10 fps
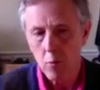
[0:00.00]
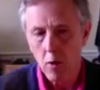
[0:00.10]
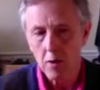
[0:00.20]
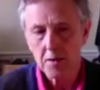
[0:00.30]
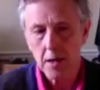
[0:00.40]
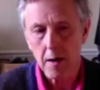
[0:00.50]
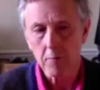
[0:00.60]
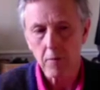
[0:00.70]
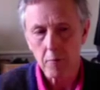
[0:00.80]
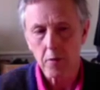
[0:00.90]
what's
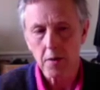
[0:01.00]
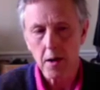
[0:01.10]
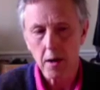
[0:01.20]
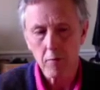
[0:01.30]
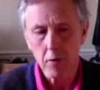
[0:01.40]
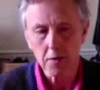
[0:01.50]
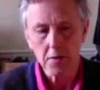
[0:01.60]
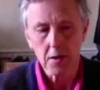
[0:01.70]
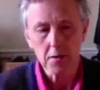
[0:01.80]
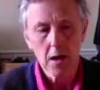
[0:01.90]
come from your TAE
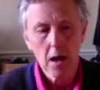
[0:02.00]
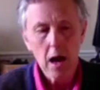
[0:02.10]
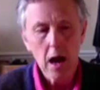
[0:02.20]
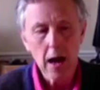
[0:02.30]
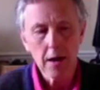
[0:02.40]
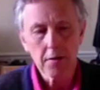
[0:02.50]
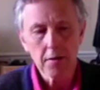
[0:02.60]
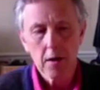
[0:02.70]
process, and